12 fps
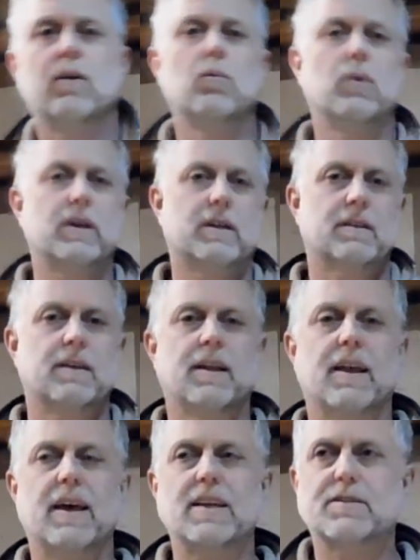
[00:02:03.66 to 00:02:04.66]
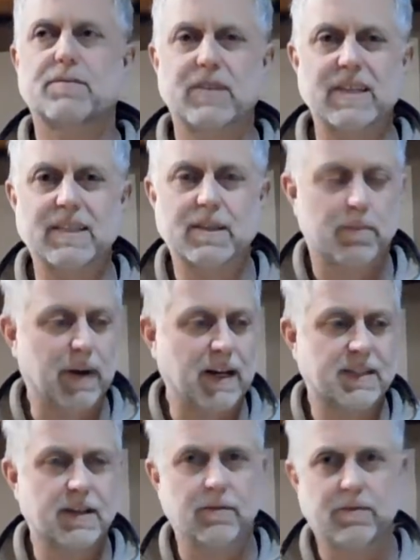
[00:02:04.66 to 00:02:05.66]
week, another SV
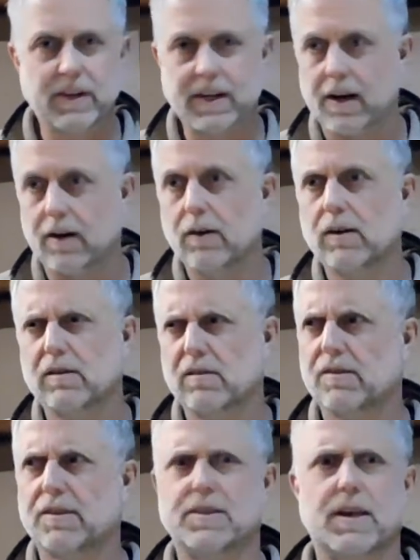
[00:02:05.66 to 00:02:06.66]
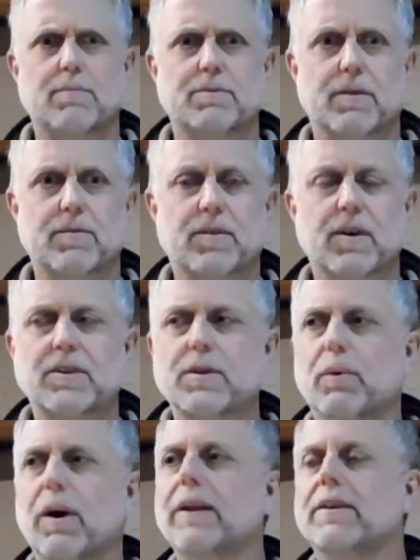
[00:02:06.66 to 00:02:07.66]
Tapatya video. What's this, episode
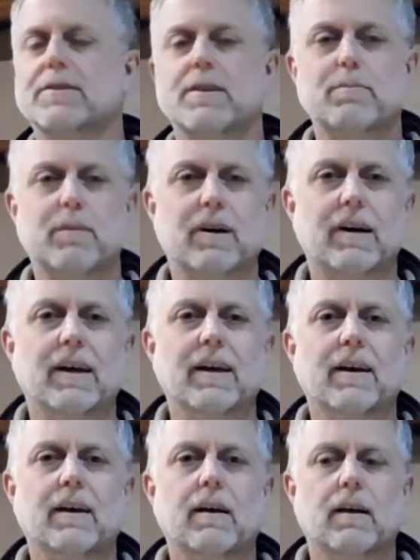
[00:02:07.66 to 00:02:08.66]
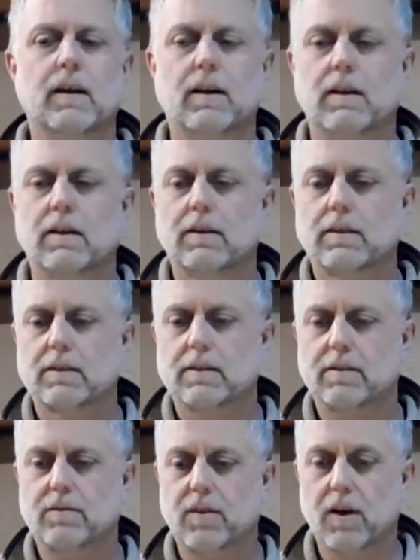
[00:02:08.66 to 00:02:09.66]
31, isn't it?
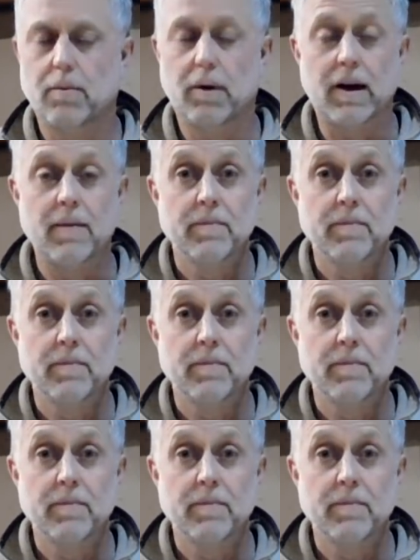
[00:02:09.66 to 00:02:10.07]
Doesn't it fly by?